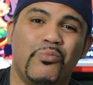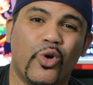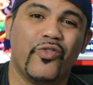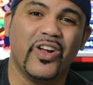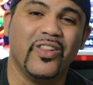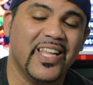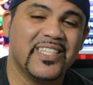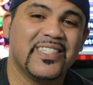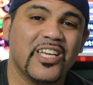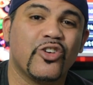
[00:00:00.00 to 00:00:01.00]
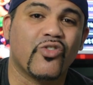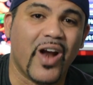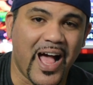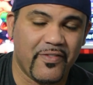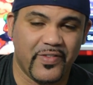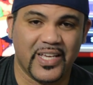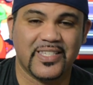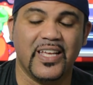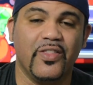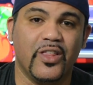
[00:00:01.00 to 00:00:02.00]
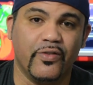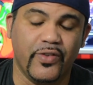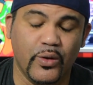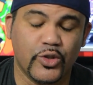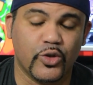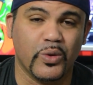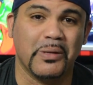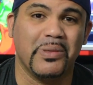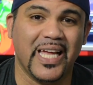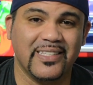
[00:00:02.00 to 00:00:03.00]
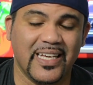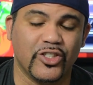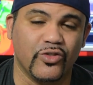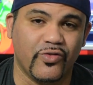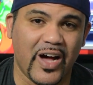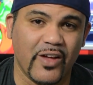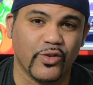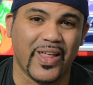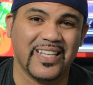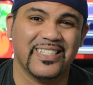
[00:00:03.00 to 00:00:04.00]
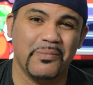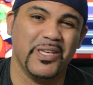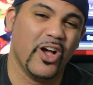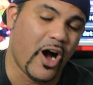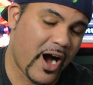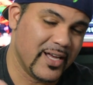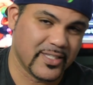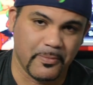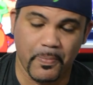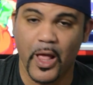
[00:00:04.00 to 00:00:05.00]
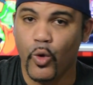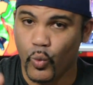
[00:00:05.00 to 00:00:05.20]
more realistic graphics in the future with the PlayStation 5. So that's gonna be awesome.